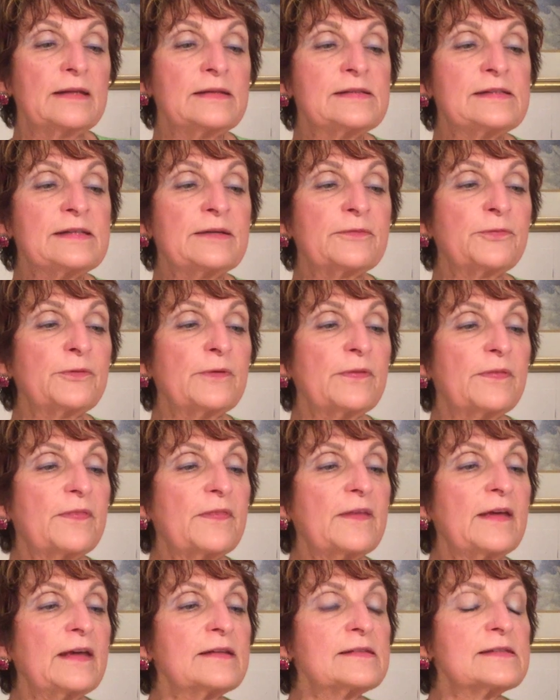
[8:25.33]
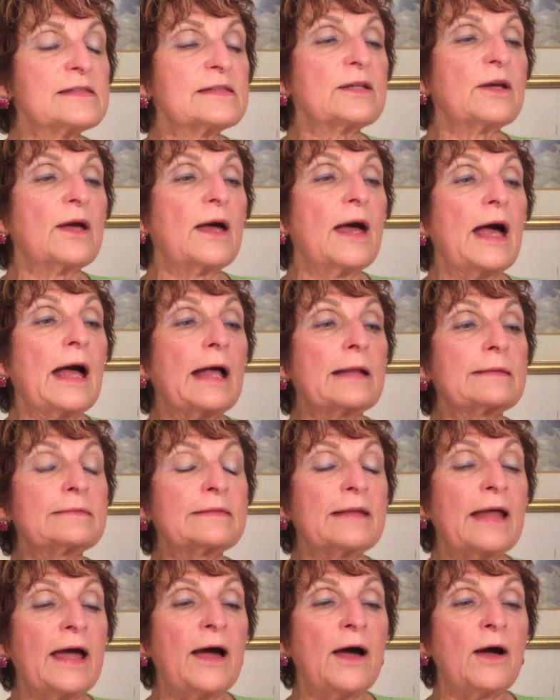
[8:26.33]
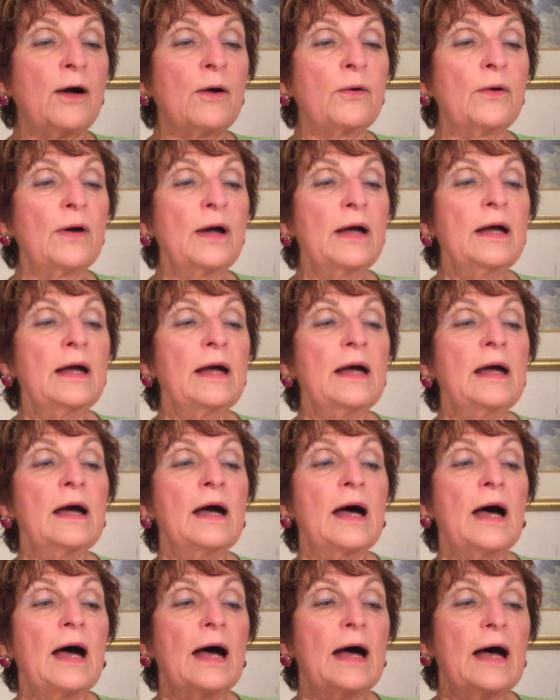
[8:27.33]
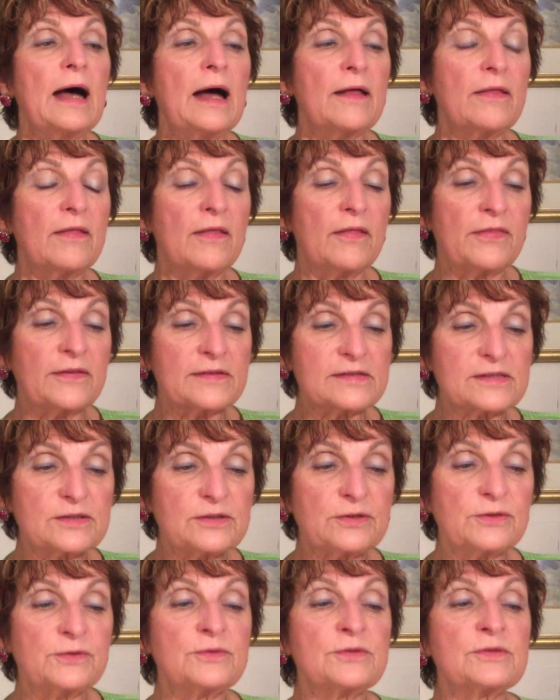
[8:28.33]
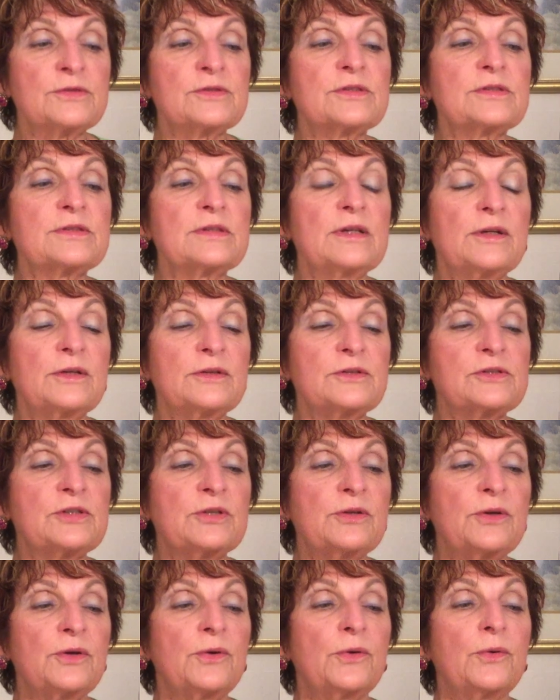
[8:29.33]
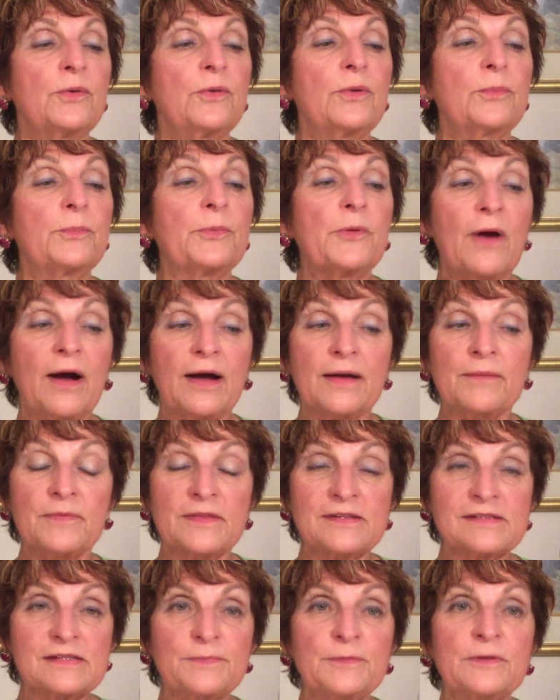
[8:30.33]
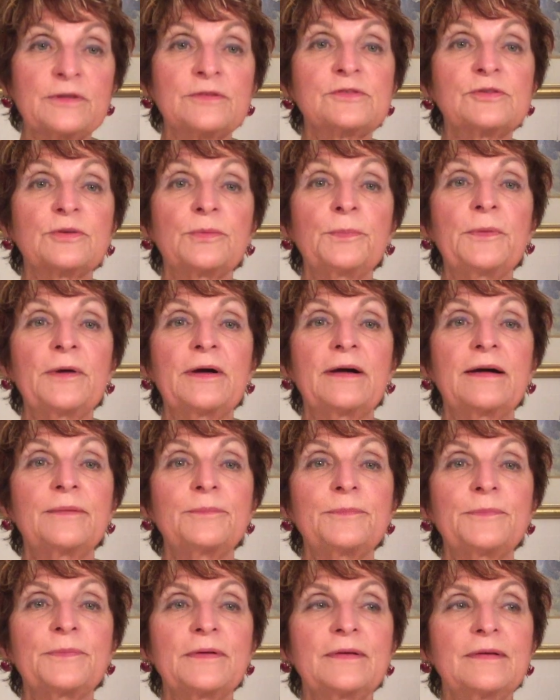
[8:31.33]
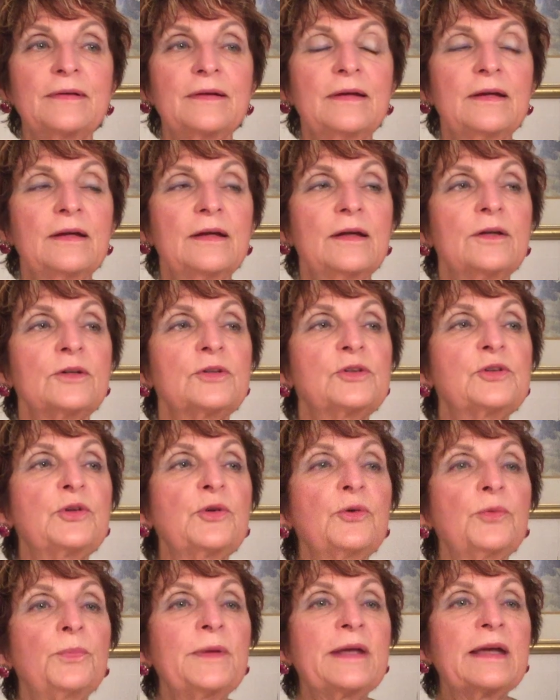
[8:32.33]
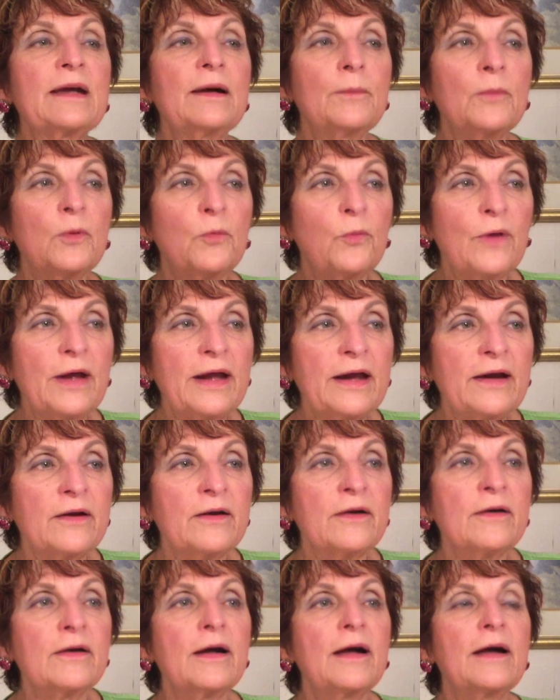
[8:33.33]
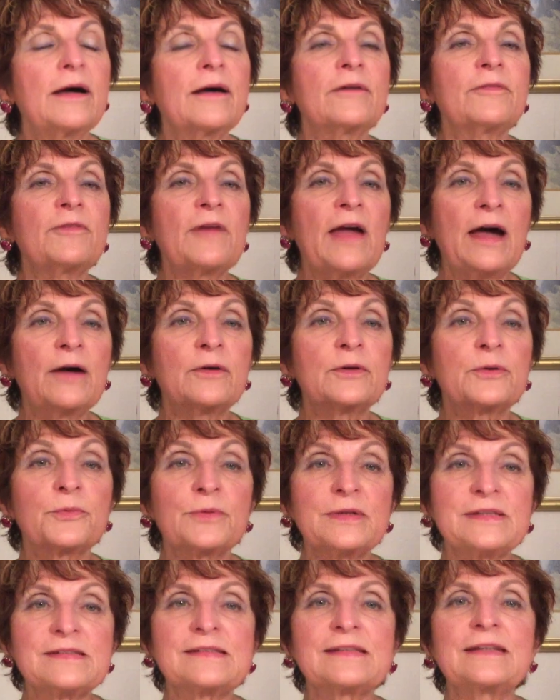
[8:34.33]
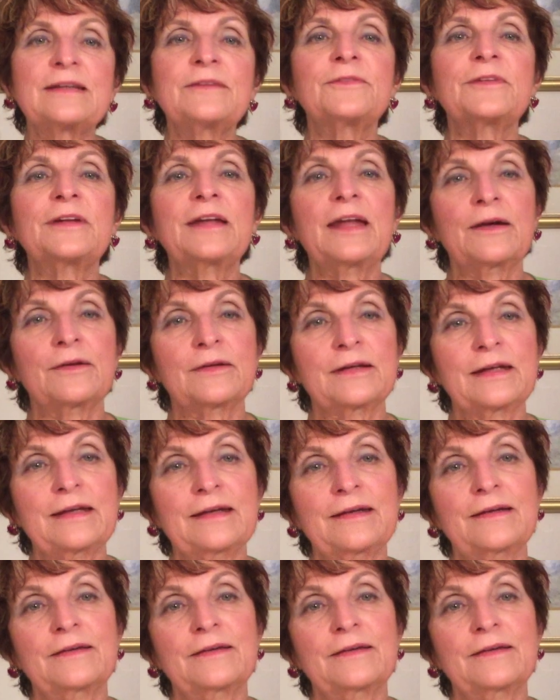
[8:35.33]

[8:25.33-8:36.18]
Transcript: different things to allow the students to prime the spiritual pump, to become aware of how to receive and how to give.